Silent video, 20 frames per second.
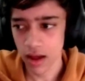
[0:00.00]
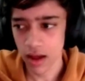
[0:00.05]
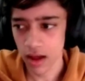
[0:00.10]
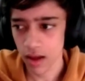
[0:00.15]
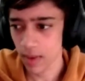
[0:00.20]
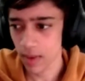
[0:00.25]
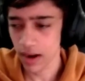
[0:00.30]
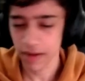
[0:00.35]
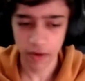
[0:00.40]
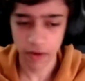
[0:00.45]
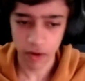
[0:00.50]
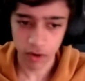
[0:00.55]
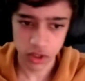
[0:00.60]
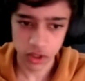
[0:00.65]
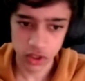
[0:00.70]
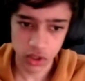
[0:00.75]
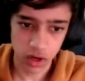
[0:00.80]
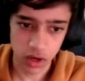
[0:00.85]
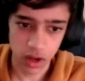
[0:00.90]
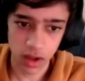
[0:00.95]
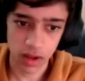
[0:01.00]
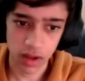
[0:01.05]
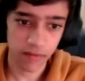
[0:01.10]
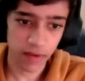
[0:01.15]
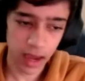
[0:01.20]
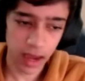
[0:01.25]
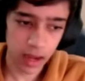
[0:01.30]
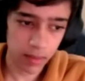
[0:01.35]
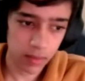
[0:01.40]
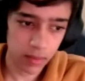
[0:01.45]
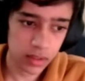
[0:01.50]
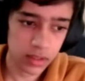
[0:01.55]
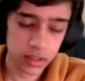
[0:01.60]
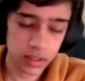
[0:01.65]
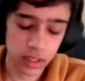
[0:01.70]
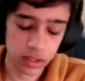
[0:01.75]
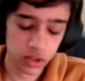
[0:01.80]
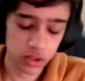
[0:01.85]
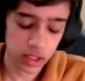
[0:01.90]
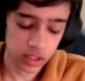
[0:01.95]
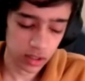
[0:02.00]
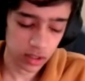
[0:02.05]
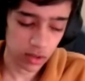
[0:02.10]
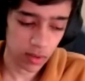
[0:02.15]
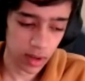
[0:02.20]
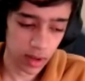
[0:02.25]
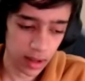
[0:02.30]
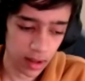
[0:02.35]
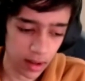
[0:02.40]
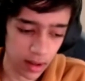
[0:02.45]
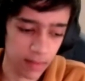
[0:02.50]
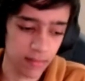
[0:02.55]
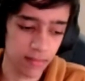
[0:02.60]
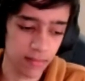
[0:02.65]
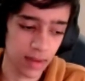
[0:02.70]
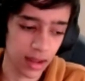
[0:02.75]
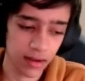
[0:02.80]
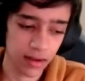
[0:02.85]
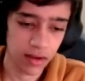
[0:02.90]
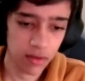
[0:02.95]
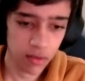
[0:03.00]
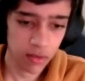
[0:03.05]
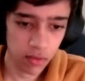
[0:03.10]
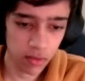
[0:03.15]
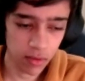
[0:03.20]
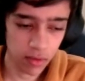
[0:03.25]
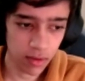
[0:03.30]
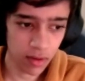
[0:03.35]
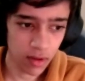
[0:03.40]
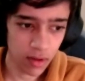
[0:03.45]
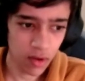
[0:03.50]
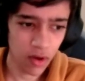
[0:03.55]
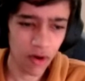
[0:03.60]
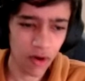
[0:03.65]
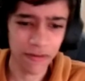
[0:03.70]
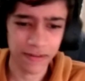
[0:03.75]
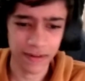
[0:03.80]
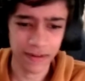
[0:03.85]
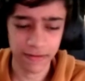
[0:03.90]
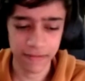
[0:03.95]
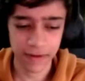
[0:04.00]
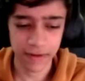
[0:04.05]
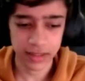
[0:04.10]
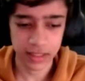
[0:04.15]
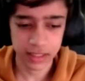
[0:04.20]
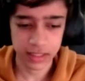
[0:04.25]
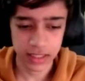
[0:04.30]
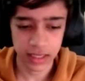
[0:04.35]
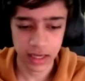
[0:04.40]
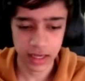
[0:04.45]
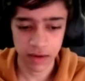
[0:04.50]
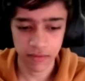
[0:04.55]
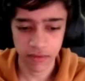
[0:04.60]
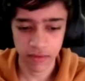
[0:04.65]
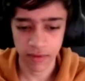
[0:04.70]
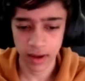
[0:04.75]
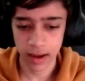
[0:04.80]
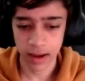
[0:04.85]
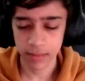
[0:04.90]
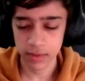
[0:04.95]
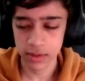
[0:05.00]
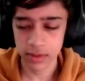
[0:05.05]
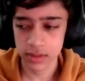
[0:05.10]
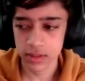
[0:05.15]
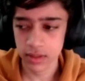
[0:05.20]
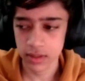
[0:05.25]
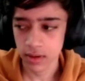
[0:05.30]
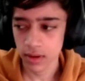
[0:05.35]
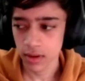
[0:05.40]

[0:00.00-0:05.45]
and I focus on environments and try to create like cool, often fantasy kind of environments.